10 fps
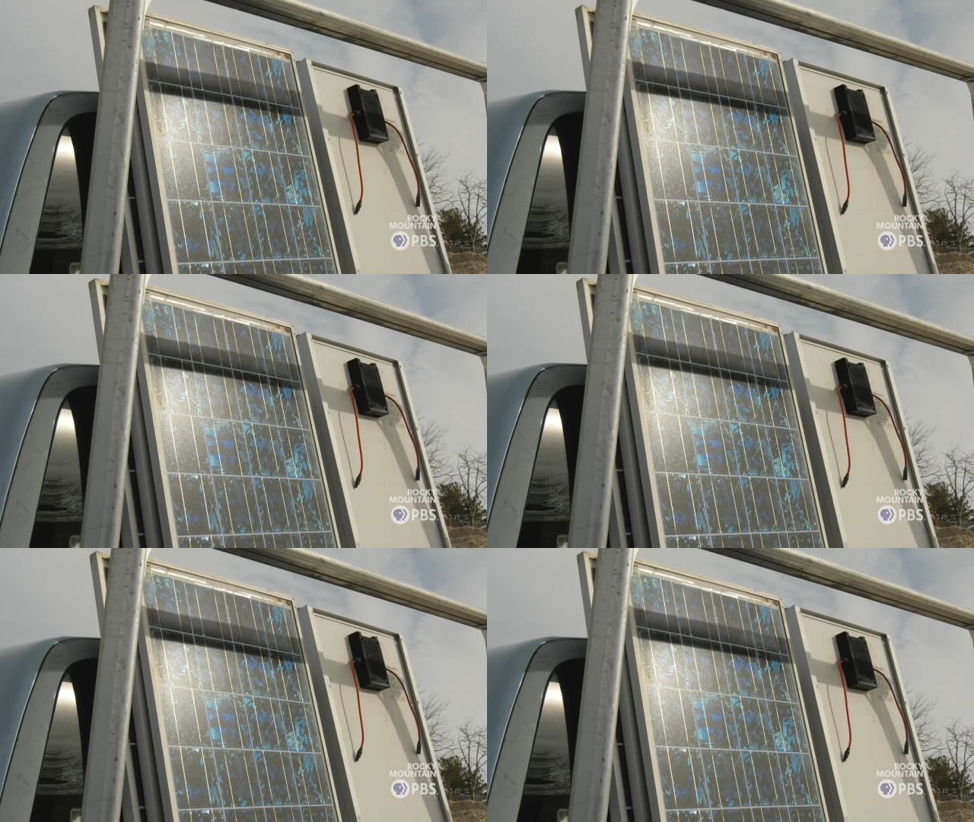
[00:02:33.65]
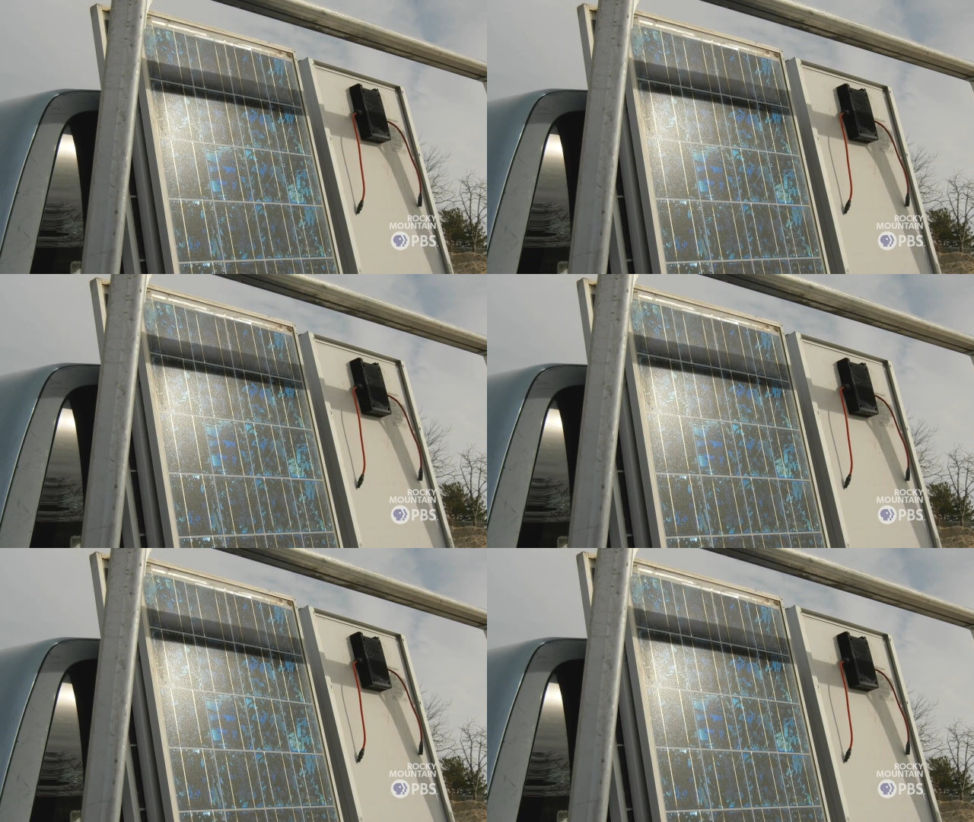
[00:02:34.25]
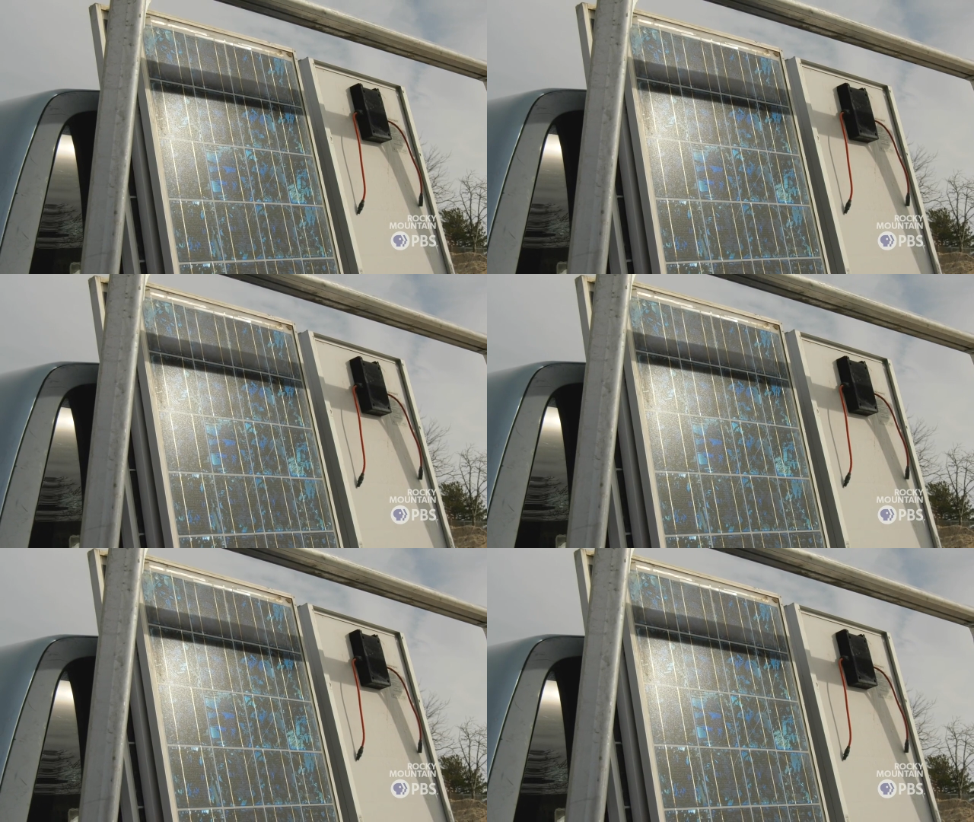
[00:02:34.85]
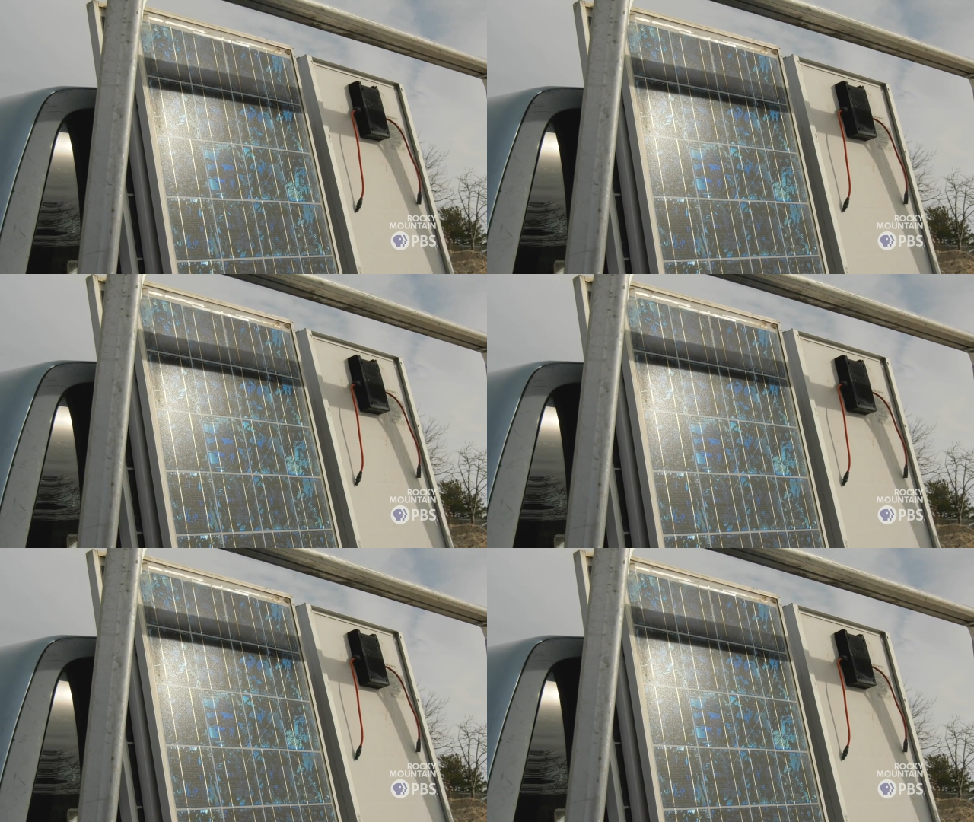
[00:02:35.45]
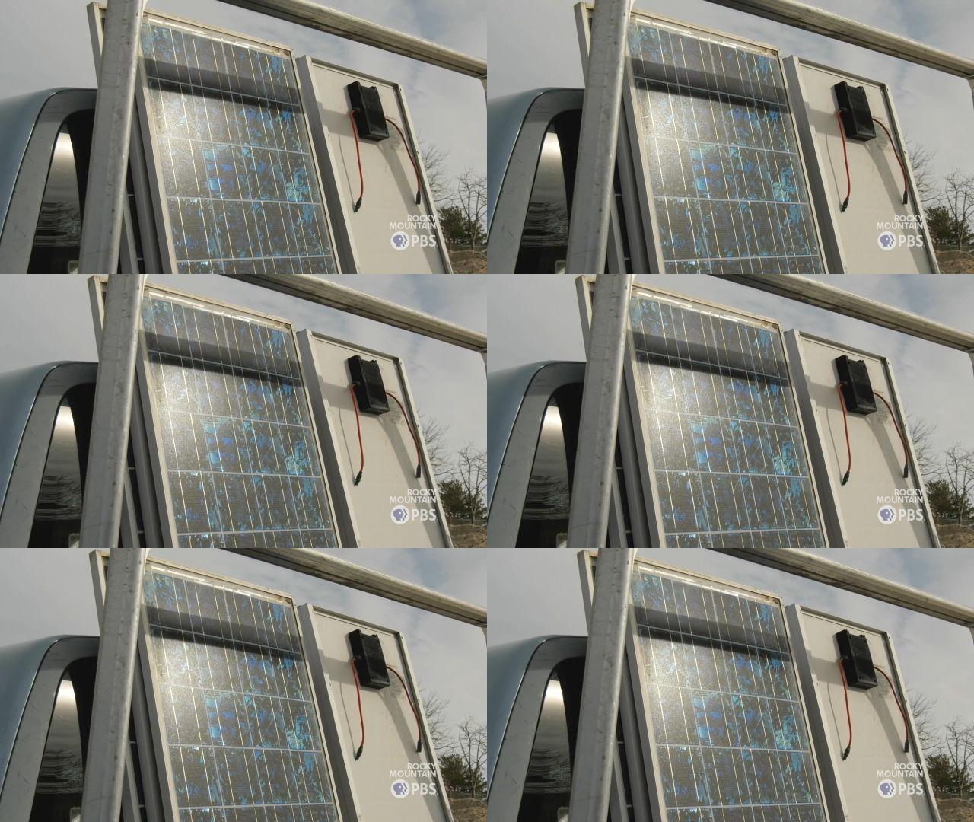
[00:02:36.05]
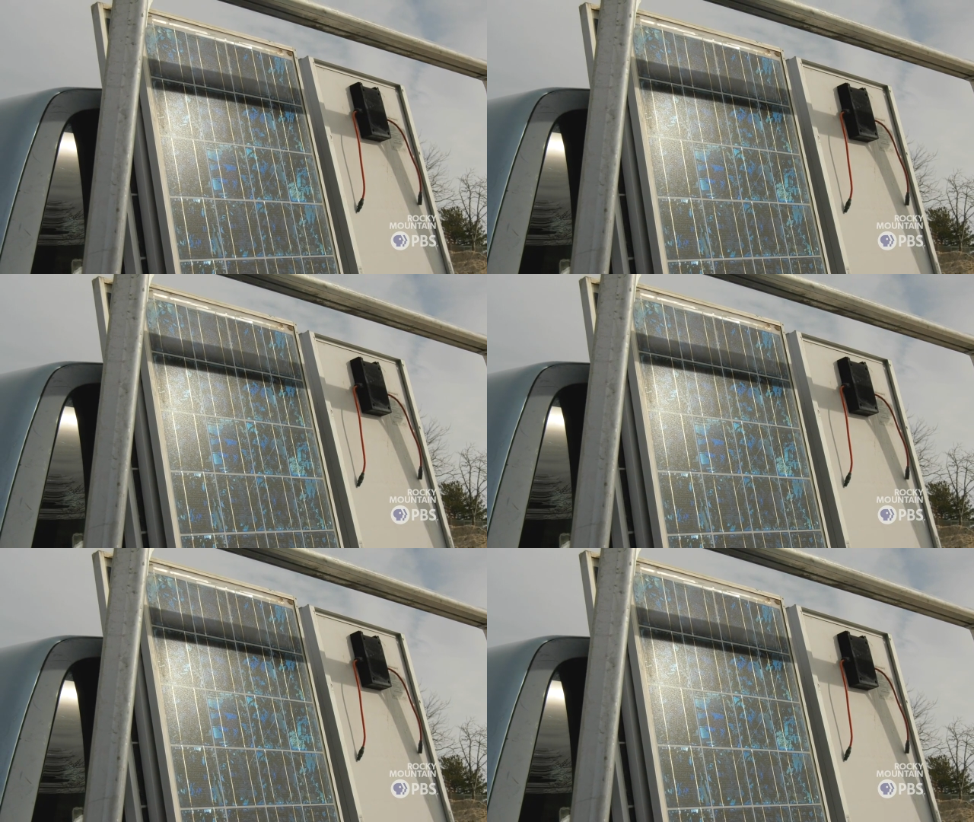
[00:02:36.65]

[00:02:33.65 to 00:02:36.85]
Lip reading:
[unreadable: no face in view]